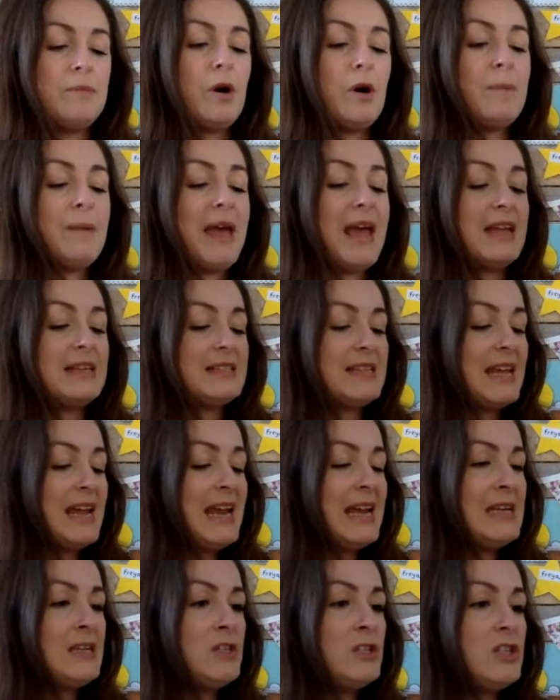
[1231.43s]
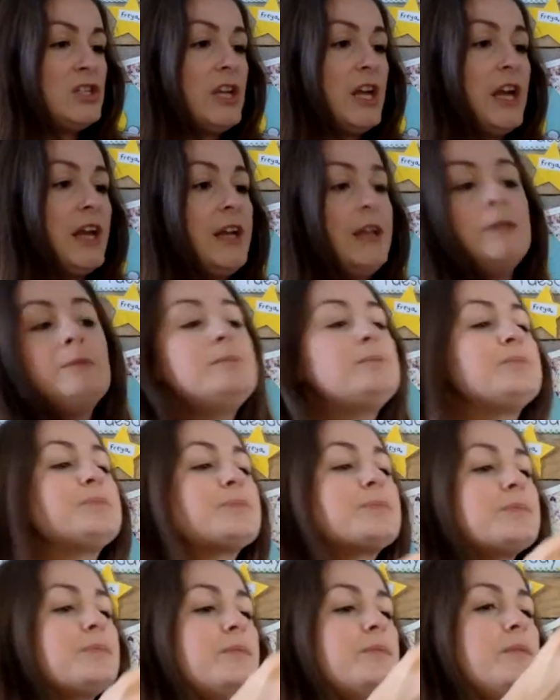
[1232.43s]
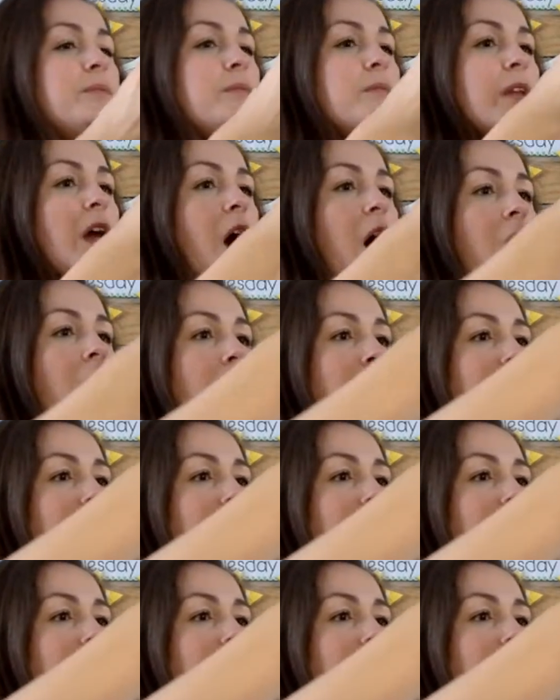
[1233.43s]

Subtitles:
pop it into our